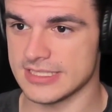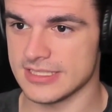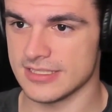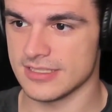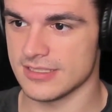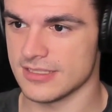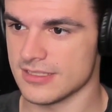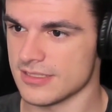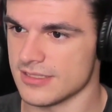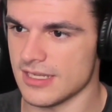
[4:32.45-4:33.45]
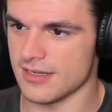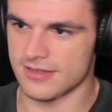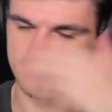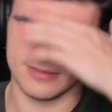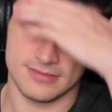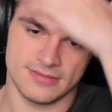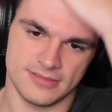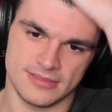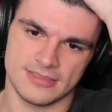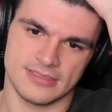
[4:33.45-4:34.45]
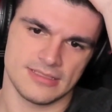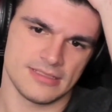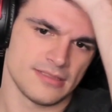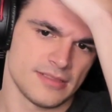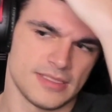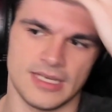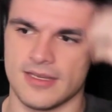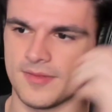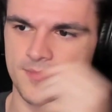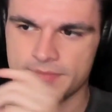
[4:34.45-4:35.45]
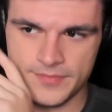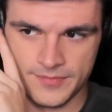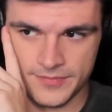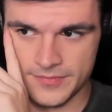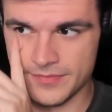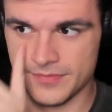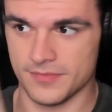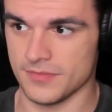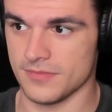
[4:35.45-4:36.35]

Wait, wait, wait, wait. No. Wait. Huh? I, I remembered something.